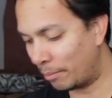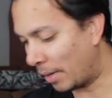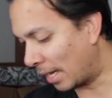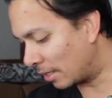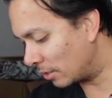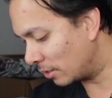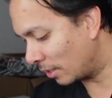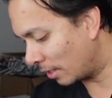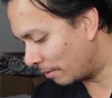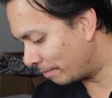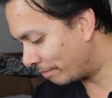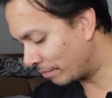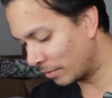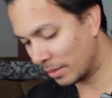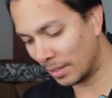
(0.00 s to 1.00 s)
pack design.
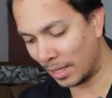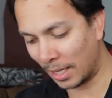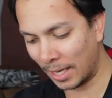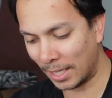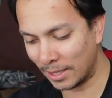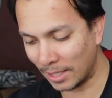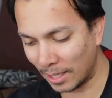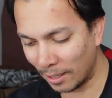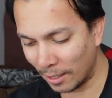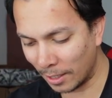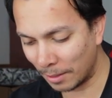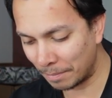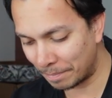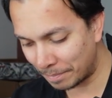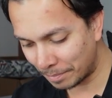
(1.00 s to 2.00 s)
I like that a lot.